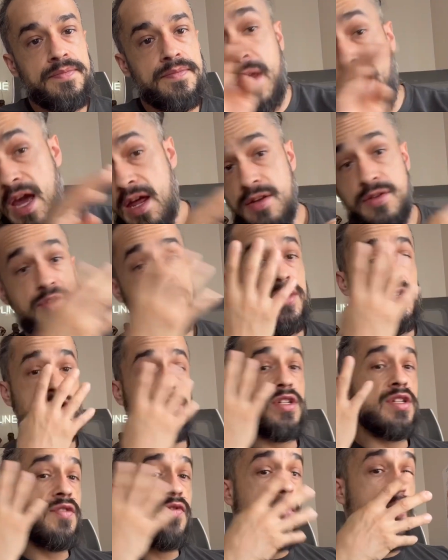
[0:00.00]
And it's
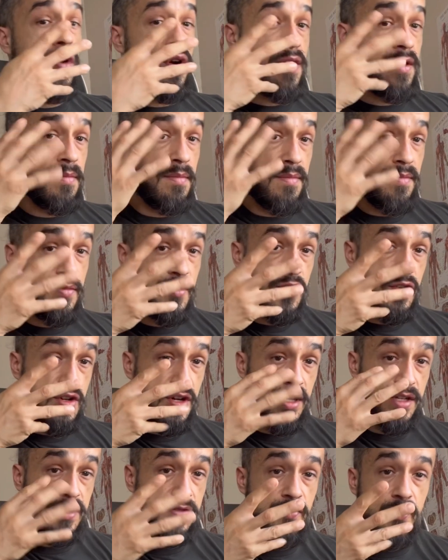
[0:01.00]
just four of them.
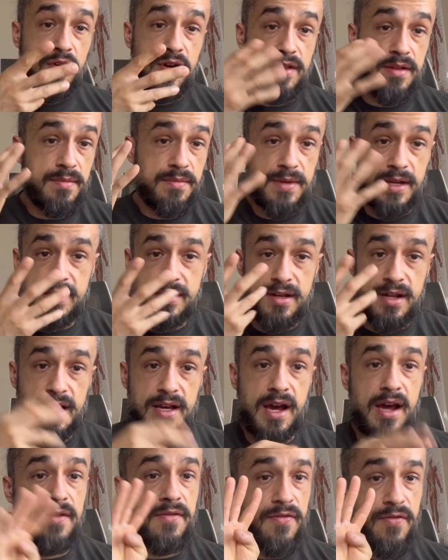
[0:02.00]
That's all I
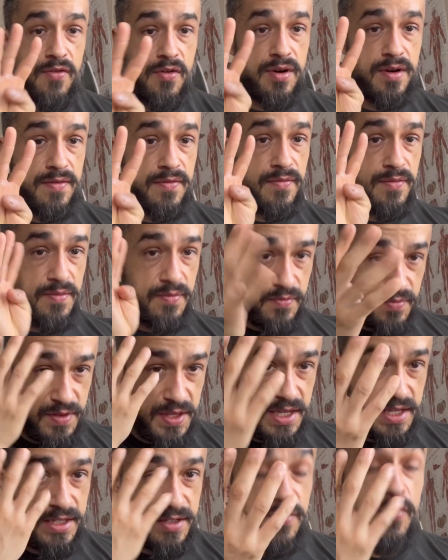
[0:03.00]
got. For
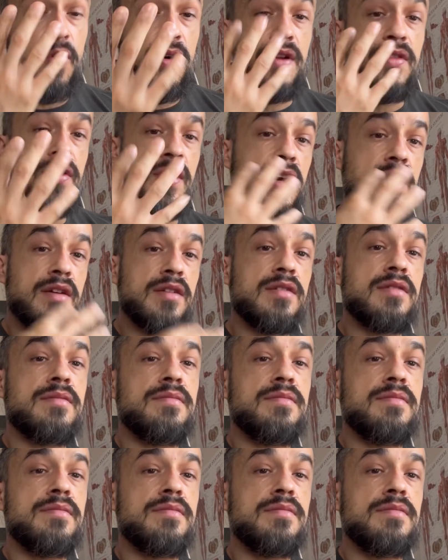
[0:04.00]
these four things.